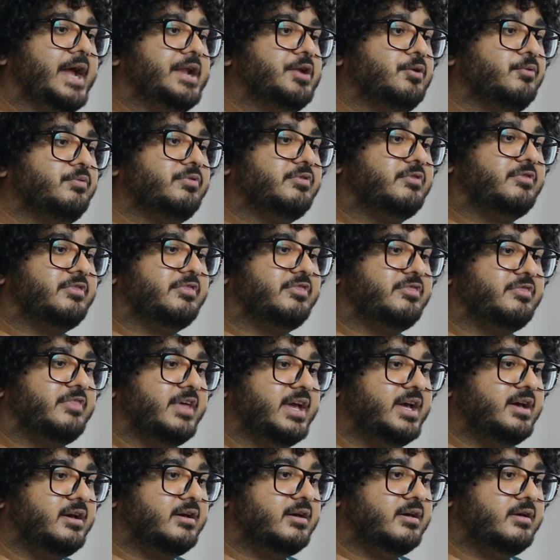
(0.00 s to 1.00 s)
I don't
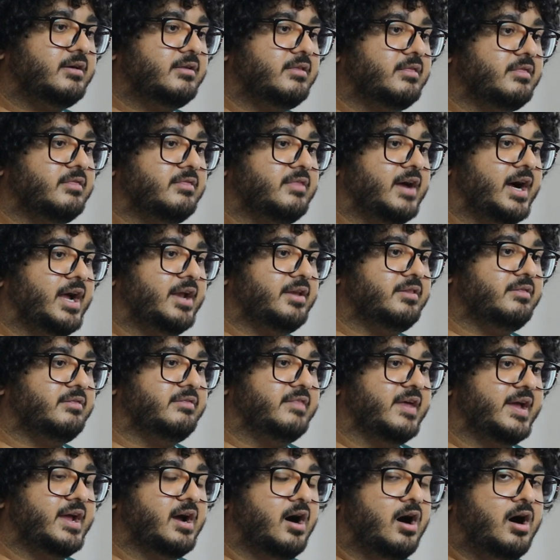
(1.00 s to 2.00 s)
think
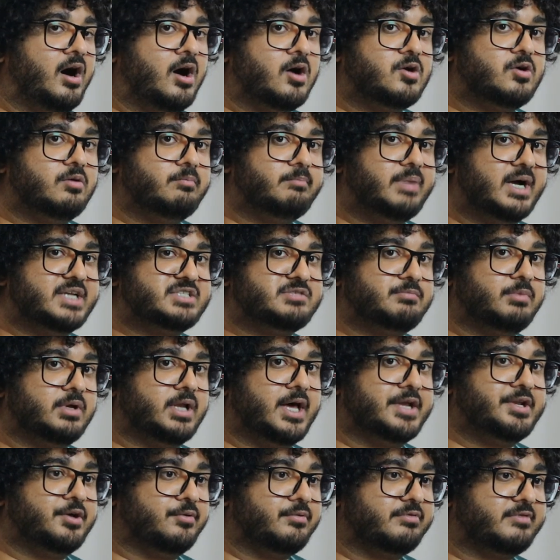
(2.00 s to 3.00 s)
that they are
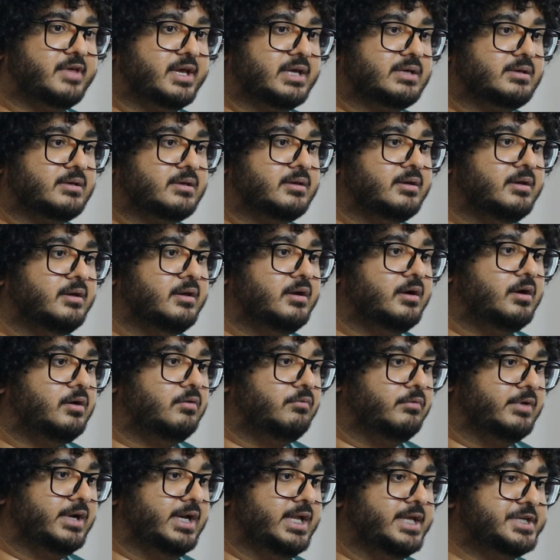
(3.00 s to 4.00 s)
compatible. I don't think
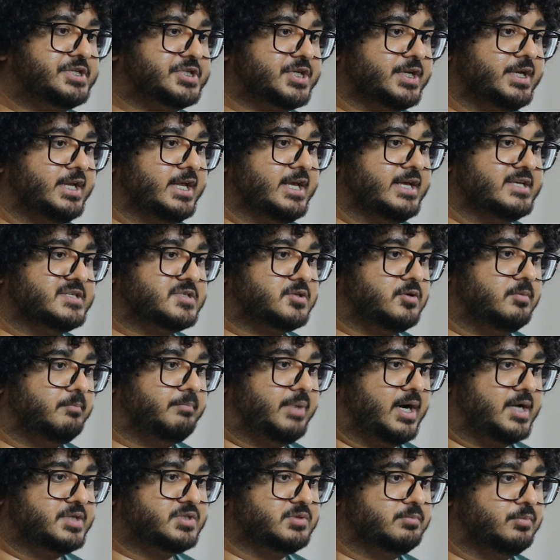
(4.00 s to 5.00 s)
religion is
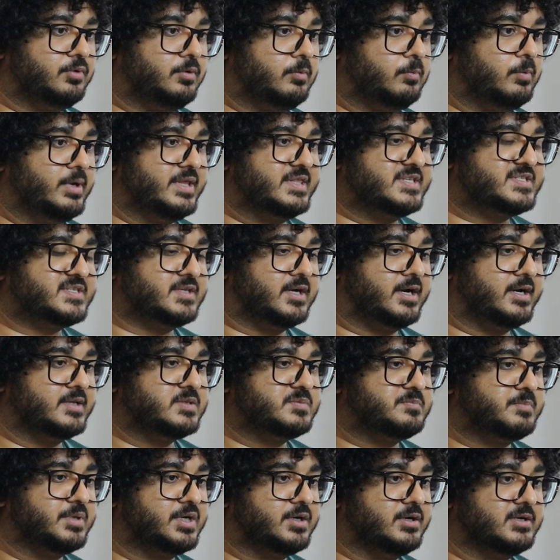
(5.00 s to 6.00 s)
compatible with
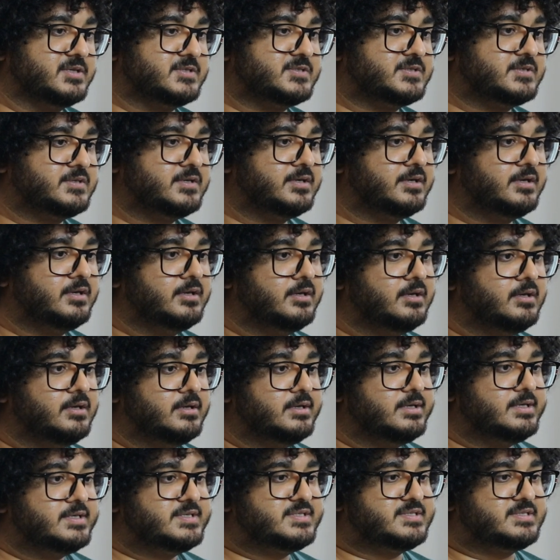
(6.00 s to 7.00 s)
science because
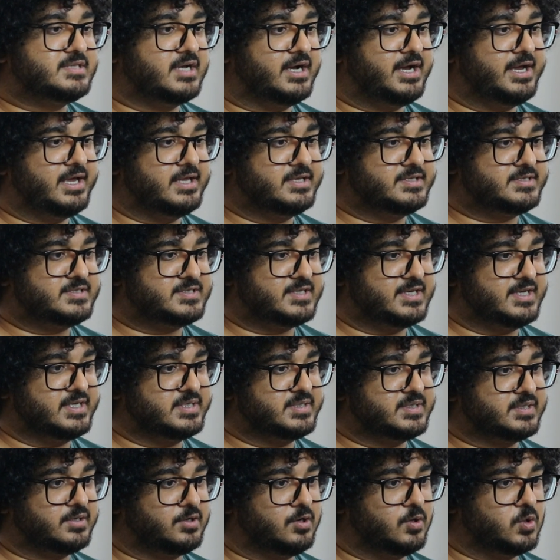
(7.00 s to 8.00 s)
science
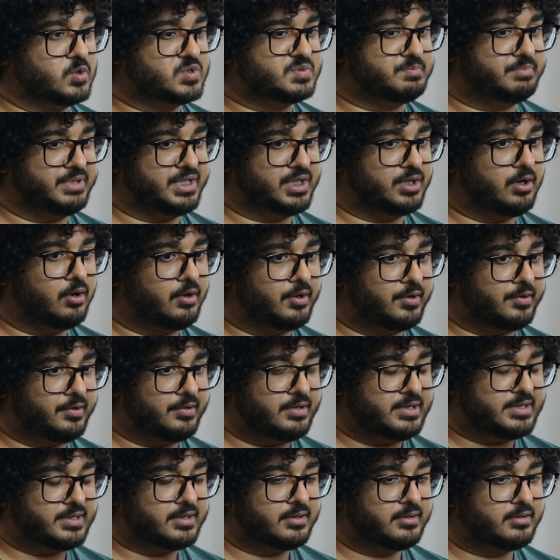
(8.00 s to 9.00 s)
is goes
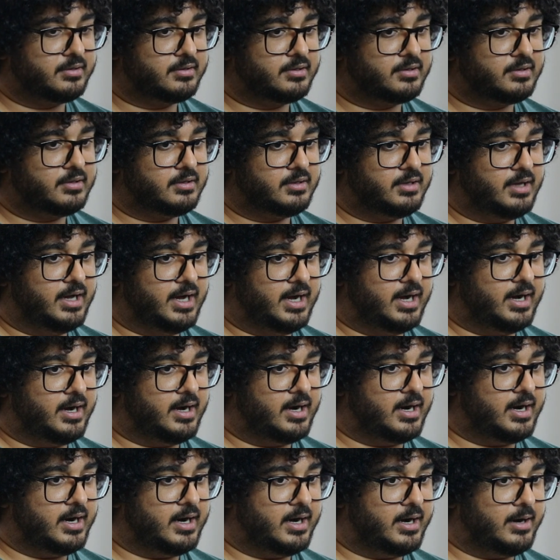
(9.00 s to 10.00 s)
beyond.
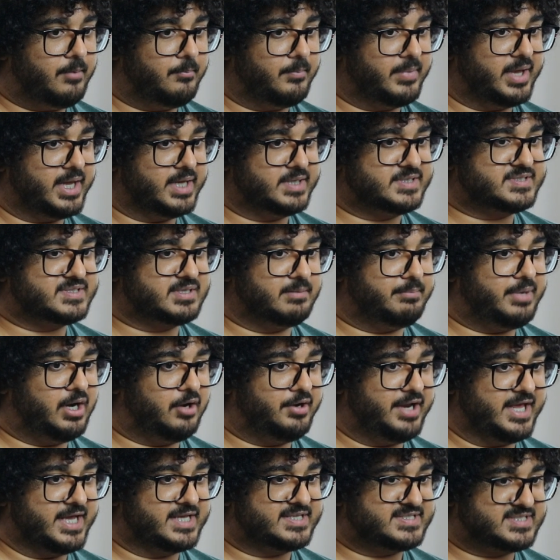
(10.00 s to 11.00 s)
It's
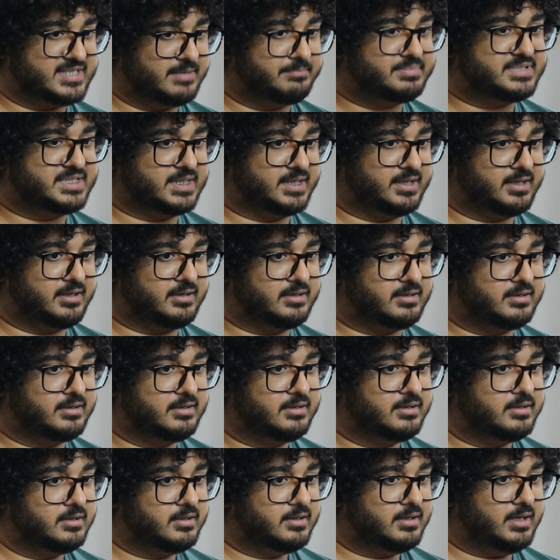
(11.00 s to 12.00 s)
about accepting.
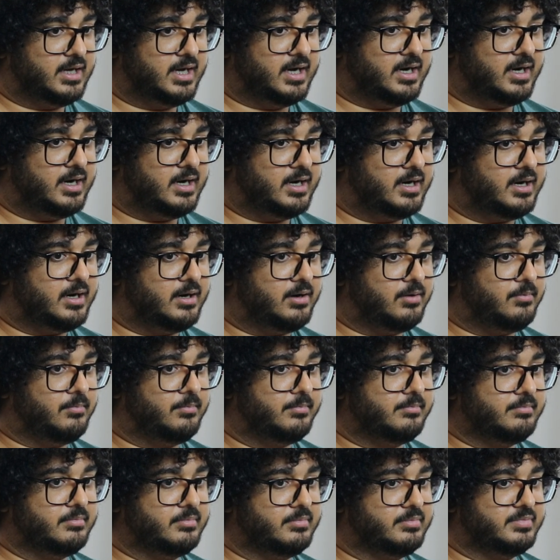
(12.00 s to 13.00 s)

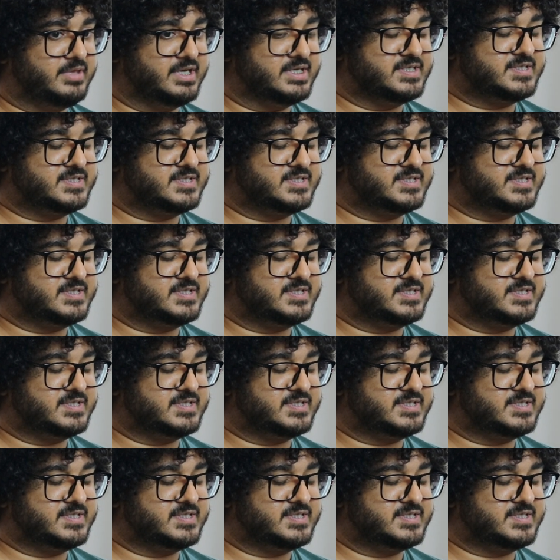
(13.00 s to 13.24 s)
When